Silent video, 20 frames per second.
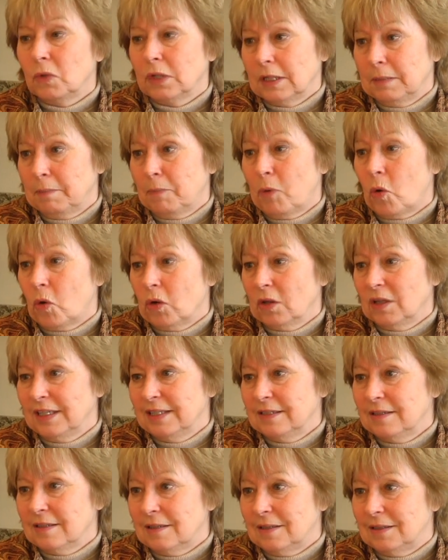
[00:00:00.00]
really
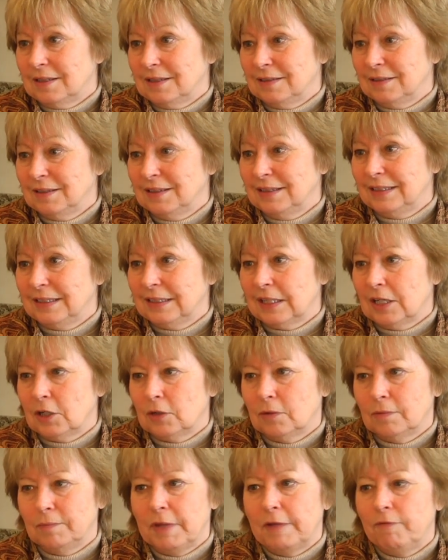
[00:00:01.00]
poorly done. Mm -hmm. So
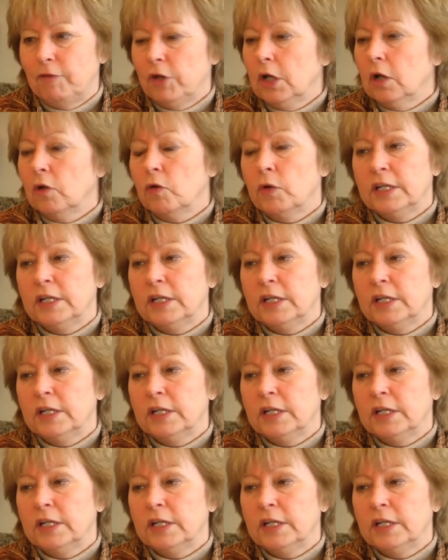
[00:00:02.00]
if you're mm -hmm.